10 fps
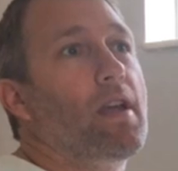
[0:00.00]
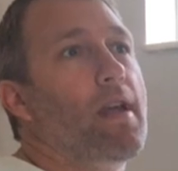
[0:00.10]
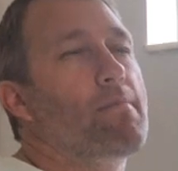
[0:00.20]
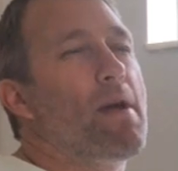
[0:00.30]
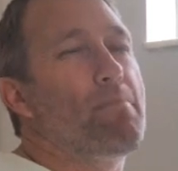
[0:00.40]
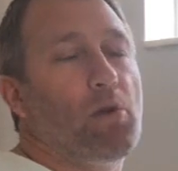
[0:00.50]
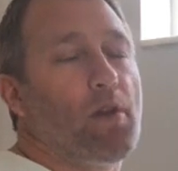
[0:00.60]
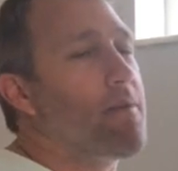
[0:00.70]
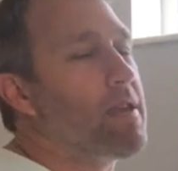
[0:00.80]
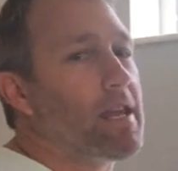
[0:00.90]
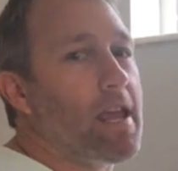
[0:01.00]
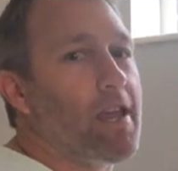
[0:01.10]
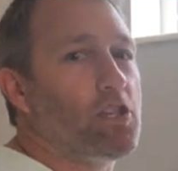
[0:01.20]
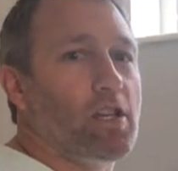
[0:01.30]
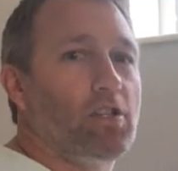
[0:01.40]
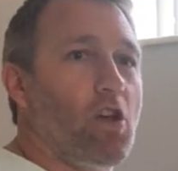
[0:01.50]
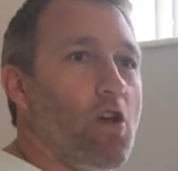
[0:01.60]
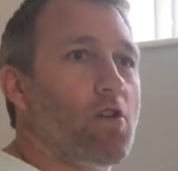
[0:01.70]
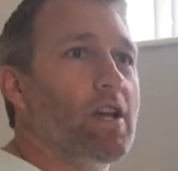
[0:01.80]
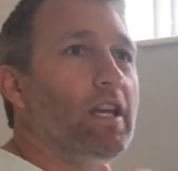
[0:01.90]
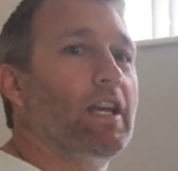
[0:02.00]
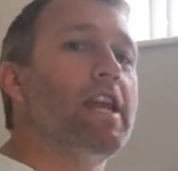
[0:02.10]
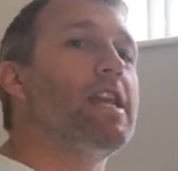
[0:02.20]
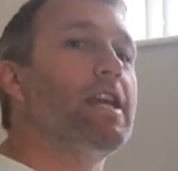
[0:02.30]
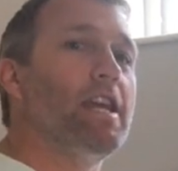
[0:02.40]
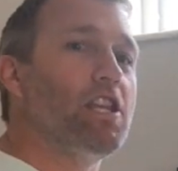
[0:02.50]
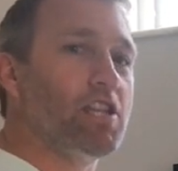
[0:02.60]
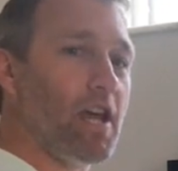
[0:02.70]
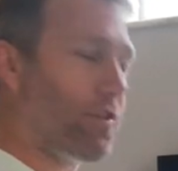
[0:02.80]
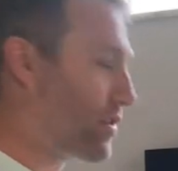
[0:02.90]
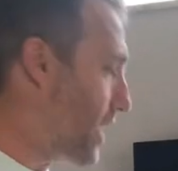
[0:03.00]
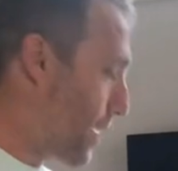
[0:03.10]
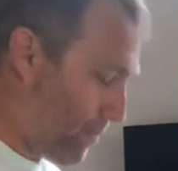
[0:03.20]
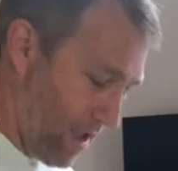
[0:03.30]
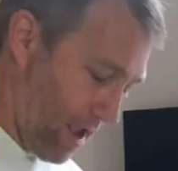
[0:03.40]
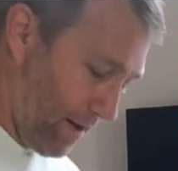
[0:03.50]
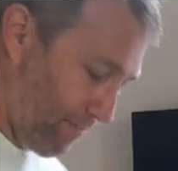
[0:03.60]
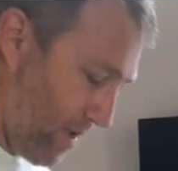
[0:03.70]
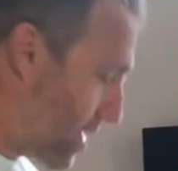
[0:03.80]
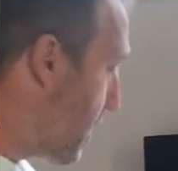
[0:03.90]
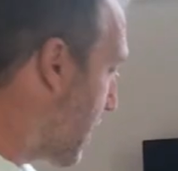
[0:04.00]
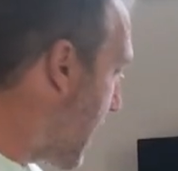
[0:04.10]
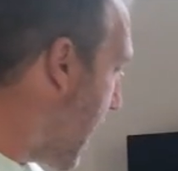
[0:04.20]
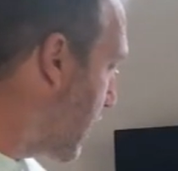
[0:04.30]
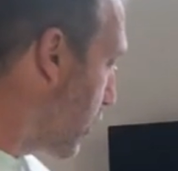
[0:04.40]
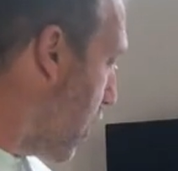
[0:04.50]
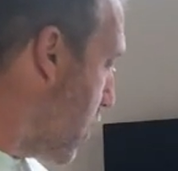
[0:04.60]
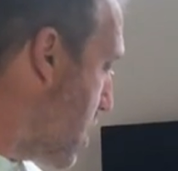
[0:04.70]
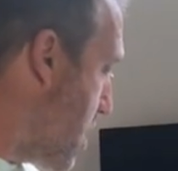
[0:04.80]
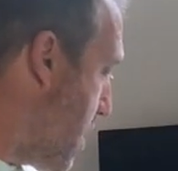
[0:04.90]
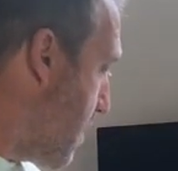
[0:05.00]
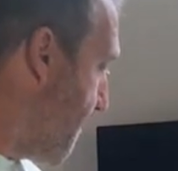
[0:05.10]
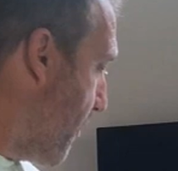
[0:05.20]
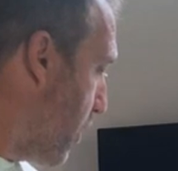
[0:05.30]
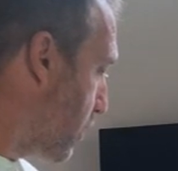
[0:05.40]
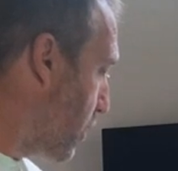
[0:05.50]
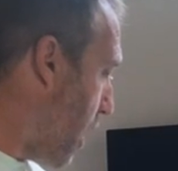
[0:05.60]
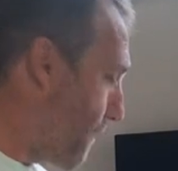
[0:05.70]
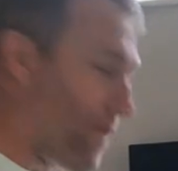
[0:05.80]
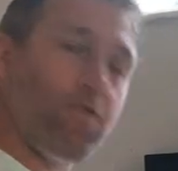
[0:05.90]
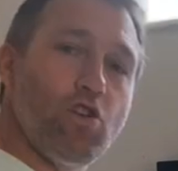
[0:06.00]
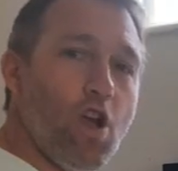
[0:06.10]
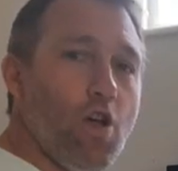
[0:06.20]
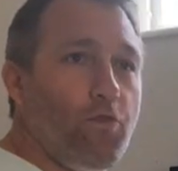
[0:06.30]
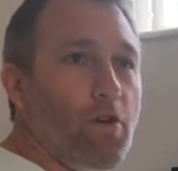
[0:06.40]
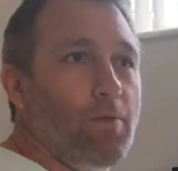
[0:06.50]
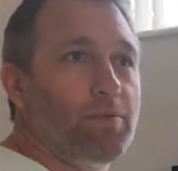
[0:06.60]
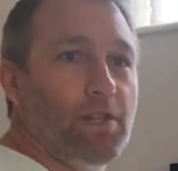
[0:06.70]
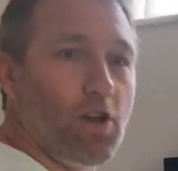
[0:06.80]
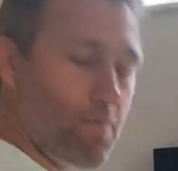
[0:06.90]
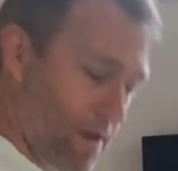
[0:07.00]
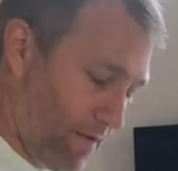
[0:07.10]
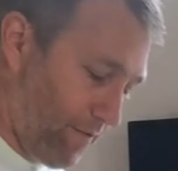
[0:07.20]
And by built, I mean edging. So leaning and edging are the same thing. Okay, so first off, if you go from zero being